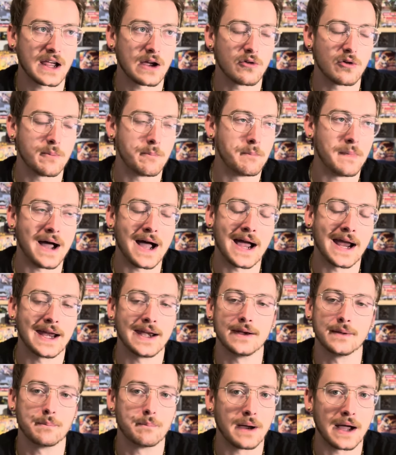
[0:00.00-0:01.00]

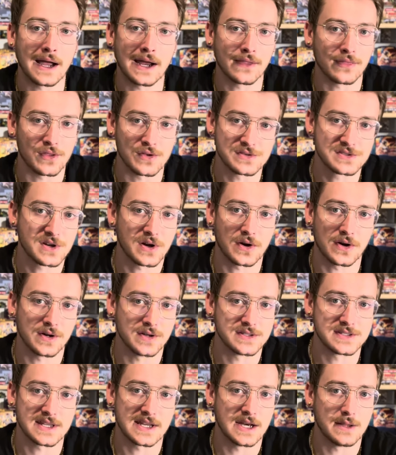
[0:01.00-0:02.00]
mind buying those
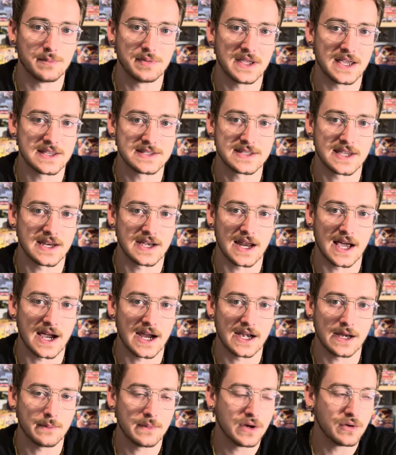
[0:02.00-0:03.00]
cards in a PSA
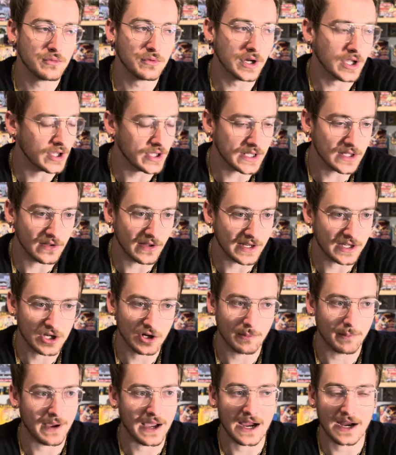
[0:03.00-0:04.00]
9. I mean, really, like, you're
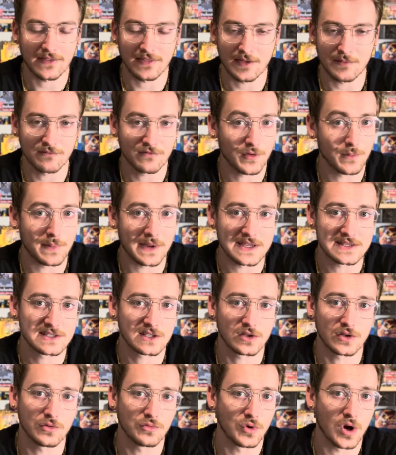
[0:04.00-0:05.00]
buying them for
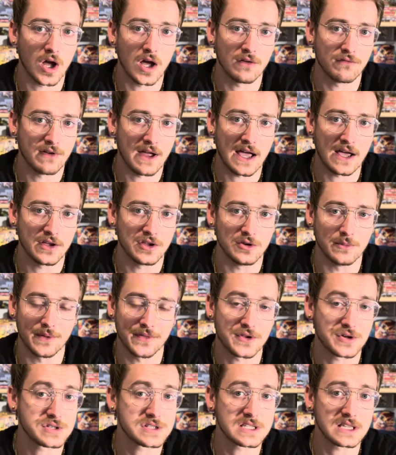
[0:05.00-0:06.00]
basically raw value, but
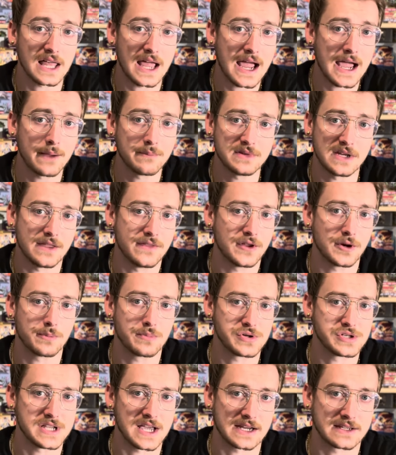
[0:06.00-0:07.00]
they're slabbed and they're
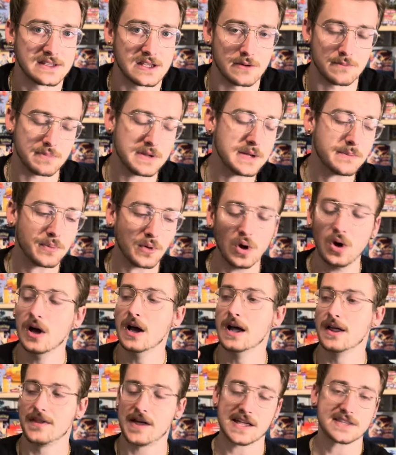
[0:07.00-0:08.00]
protected. People,
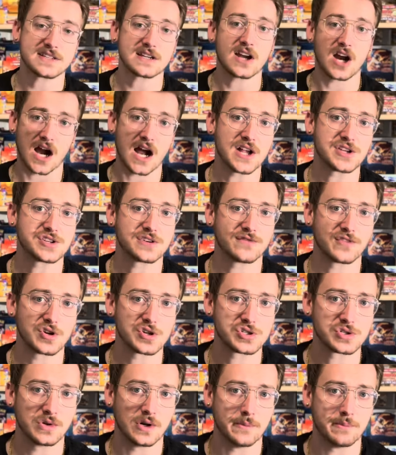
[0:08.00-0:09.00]
that's a
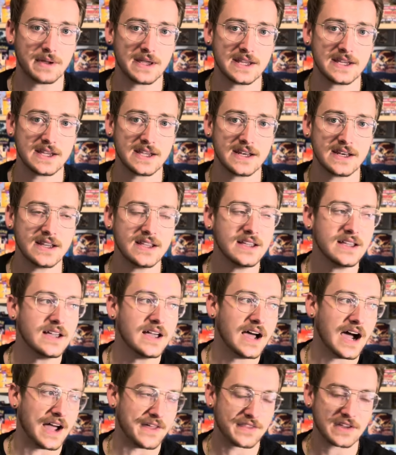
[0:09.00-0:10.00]
controversial opinion.
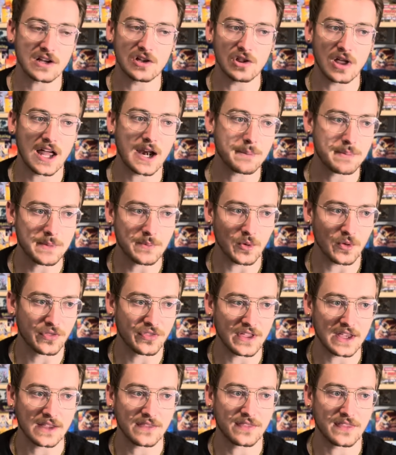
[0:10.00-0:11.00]
I think a lot of people
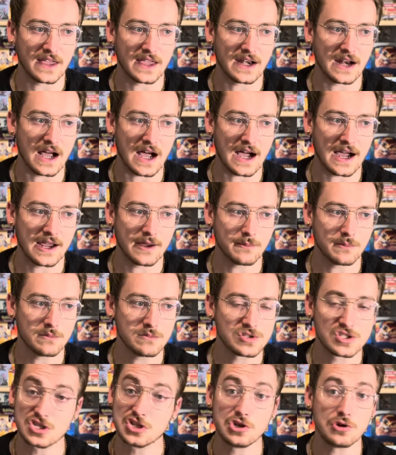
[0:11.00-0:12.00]
think that I'm
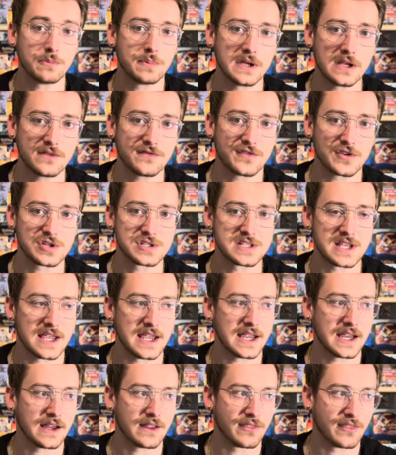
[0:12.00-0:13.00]
stupid for
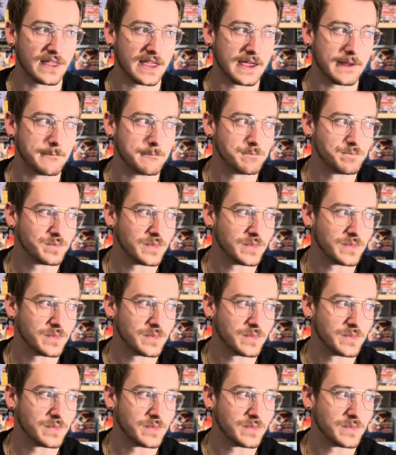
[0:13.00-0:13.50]
saying that,